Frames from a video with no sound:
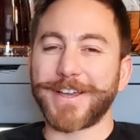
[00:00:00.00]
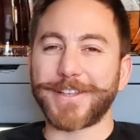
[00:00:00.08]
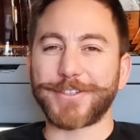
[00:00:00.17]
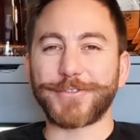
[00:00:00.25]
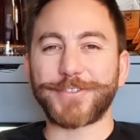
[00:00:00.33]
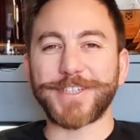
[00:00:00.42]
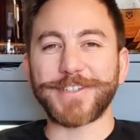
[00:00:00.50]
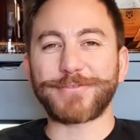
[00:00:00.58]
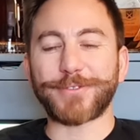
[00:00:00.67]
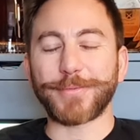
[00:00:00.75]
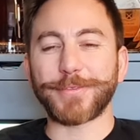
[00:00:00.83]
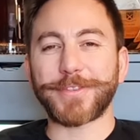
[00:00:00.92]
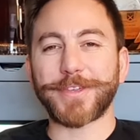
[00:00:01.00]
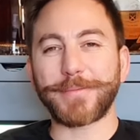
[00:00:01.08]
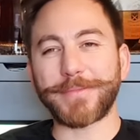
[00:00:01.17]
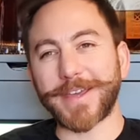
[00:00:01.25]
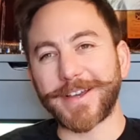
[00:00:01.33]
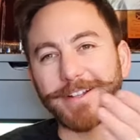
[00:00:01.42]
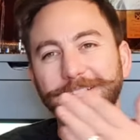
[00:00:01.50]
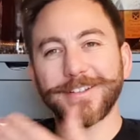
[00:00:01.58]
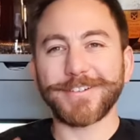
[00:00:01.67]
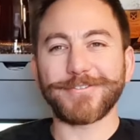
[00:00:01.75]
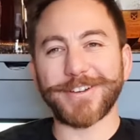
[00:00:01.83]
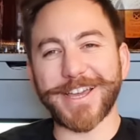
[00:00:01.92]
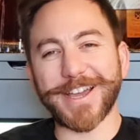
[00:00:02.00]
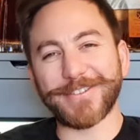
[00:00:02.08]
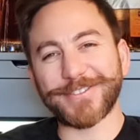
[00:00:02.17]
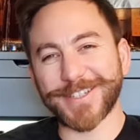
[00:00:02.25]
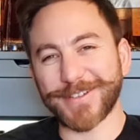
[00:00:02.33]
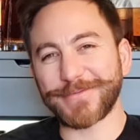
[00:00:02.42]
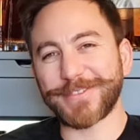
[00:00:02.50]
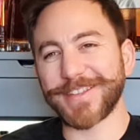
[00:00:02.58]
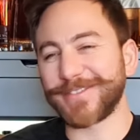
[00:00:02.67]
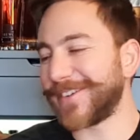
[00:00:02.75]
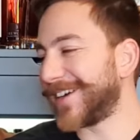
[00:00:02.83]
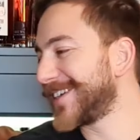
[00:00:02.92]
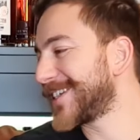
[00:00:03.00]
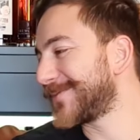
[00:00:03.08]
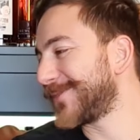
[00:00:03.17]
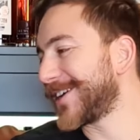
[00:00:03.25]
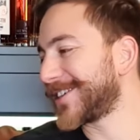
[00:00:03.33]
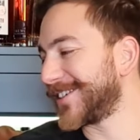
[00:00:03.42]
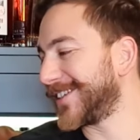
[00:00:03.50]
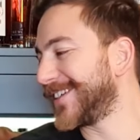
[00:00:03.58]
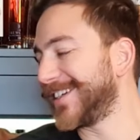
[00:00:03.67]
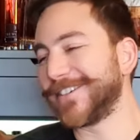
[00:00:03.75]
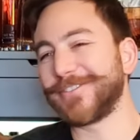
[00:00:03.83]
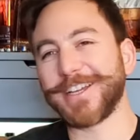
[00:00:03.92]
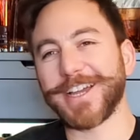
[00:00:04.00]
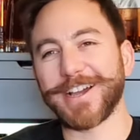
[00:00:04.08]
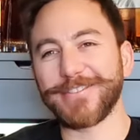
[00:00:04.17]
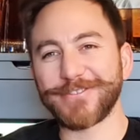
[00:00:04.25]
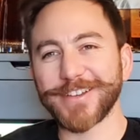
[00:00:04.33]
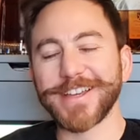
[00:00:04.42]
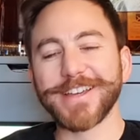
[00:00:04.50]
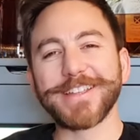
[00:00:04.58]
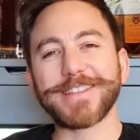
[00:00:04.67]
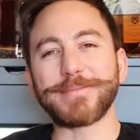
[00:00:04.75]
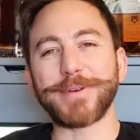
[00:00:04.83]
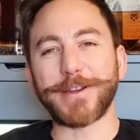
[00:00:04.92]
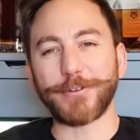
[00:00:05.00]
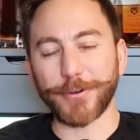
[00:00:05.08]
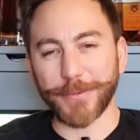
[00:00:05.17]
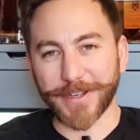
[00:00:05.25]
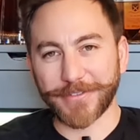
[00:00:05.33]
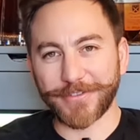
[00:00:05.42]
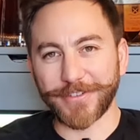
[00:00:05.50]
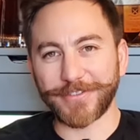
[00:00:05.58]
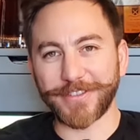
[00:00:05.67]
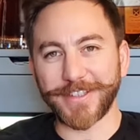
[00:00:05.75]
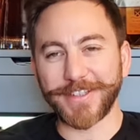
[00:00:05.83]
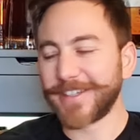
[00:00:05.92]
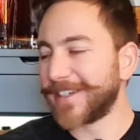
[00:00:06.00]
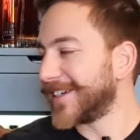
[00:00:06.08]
As you've seen from the thumbnail, we have something very special here. We have the Benromach 50.